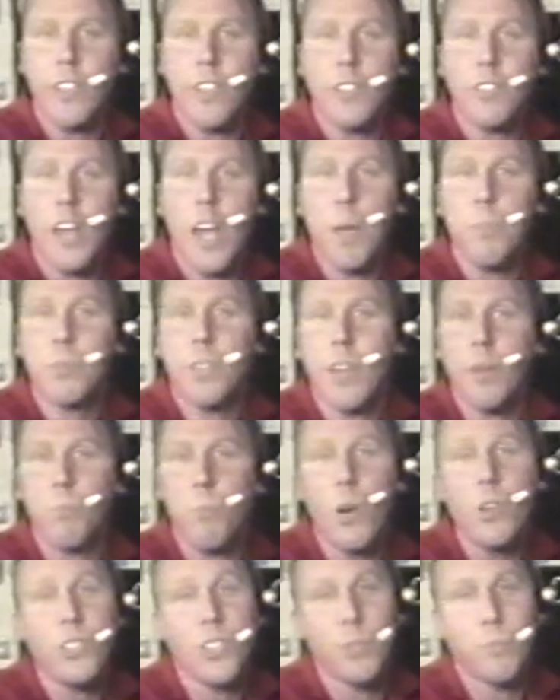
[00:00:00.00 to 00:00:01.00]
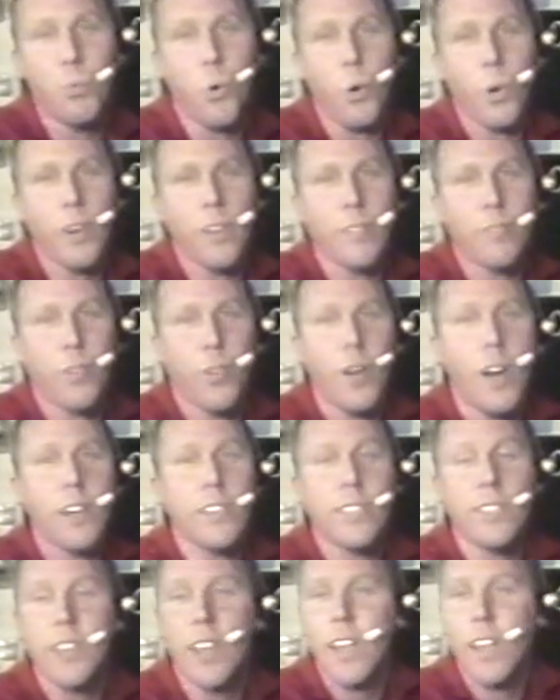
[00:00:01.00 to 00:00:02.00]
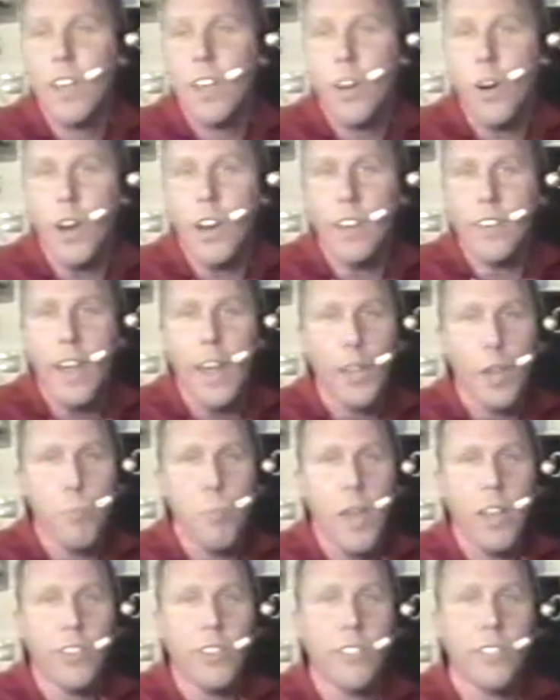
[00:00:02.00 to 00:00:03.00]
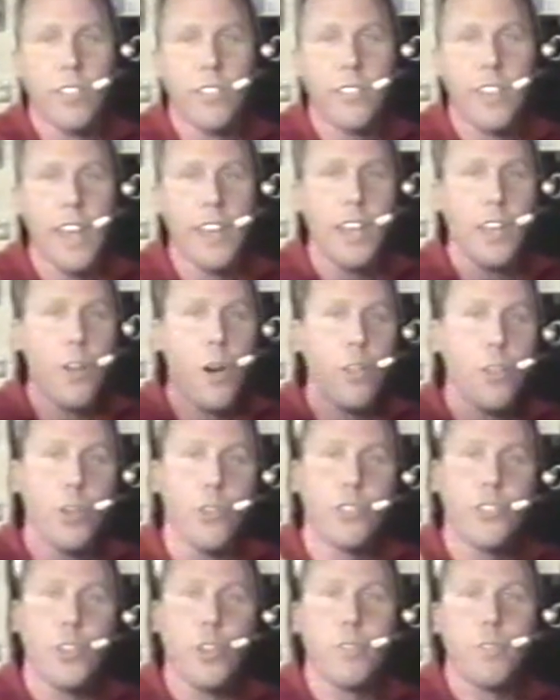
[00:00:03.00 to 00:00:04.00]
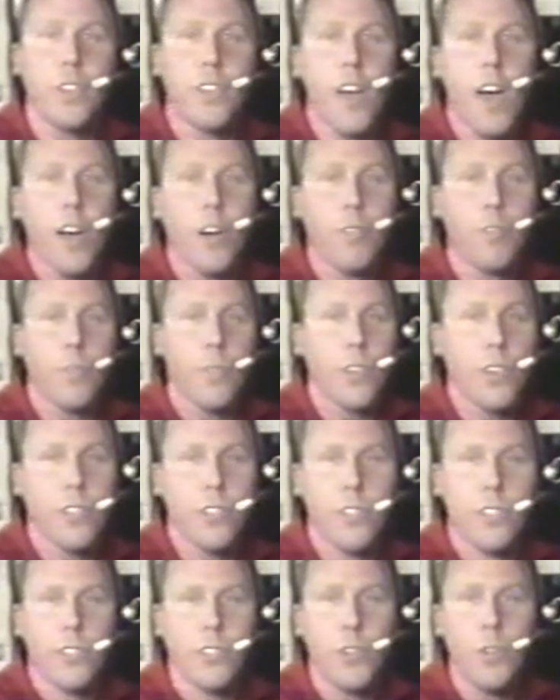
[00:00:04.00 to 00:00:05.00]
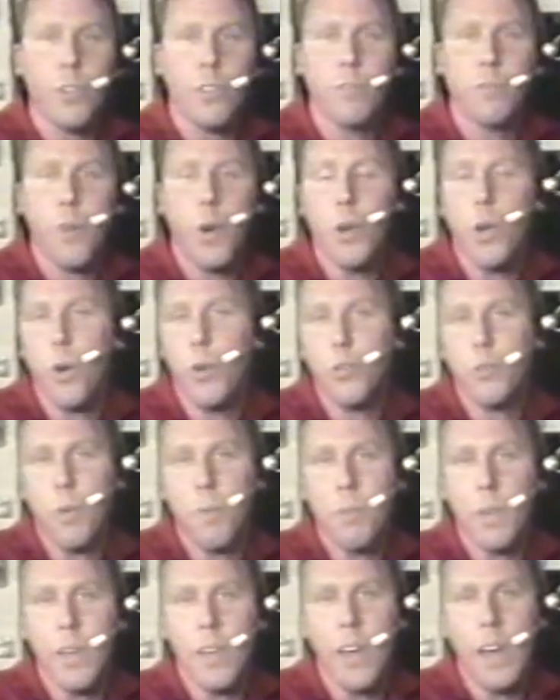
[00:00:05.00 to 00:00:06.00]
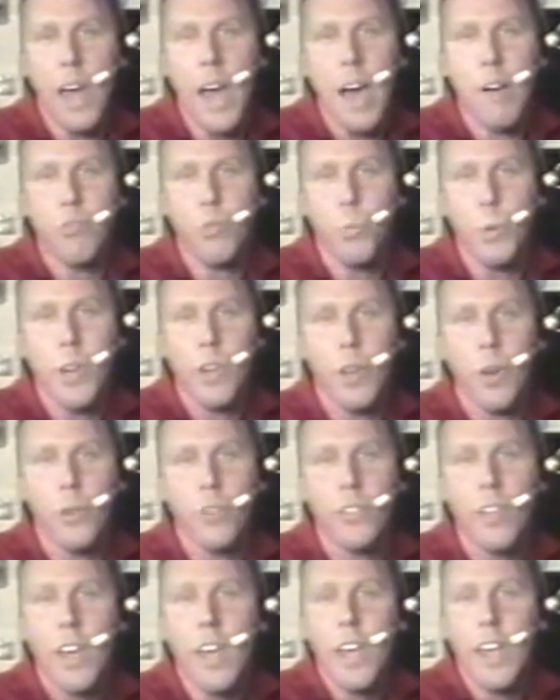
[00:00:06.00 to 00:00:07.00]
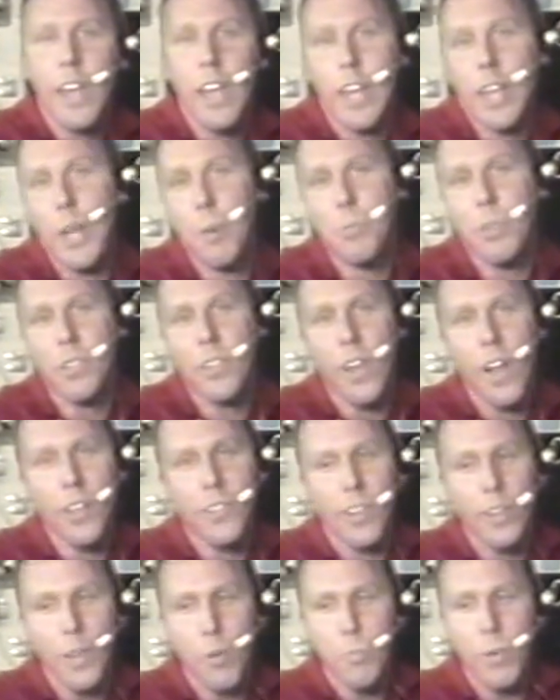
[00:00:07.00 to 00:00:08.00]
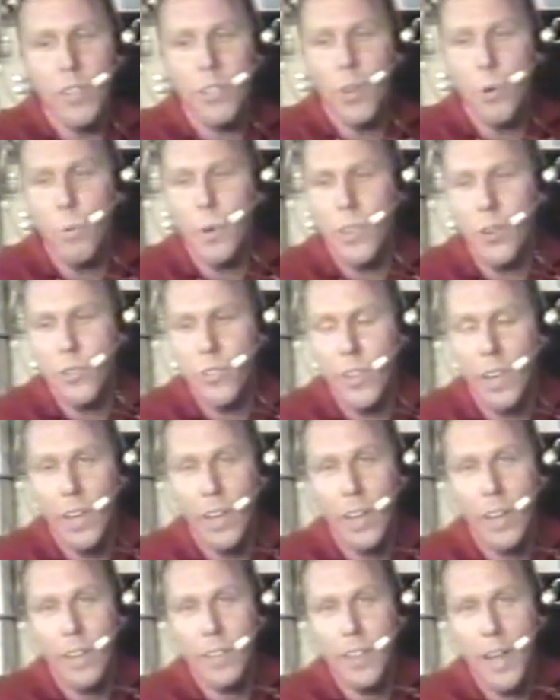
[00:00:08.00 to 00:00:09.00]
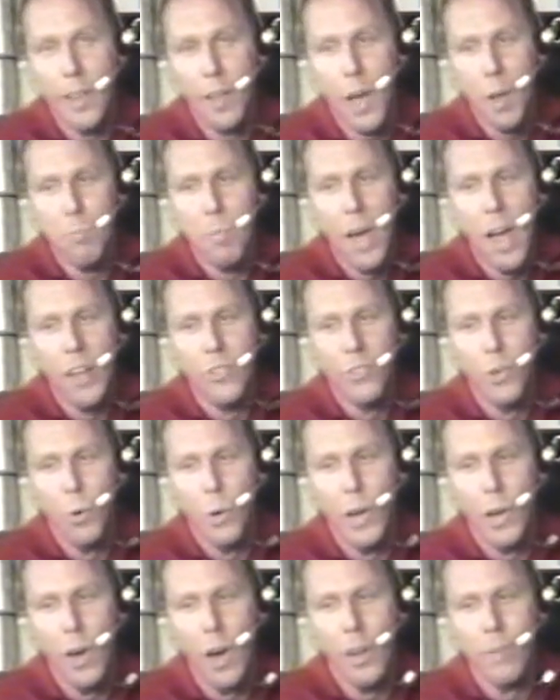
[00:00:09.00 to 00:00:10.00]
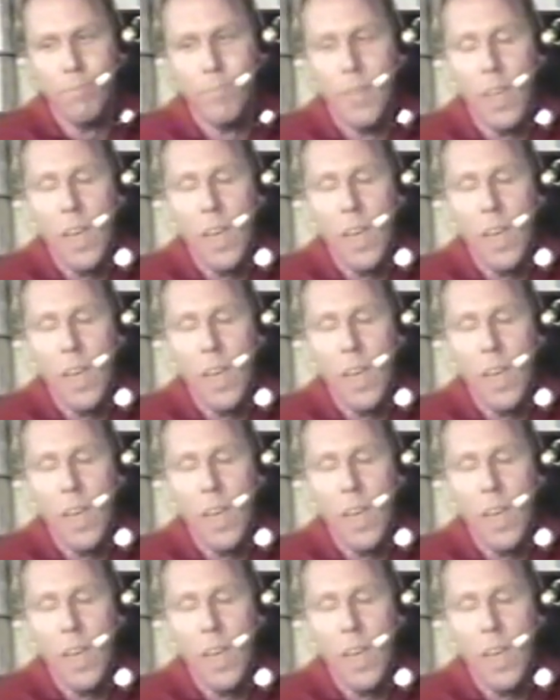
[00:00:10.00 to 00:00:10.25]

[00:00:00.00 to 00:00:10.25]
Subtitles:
the tapes, and most important for us on a daily basis is taking all those still photos from the aft windows. It keeps us constantly busy when there's a daylight pass going on.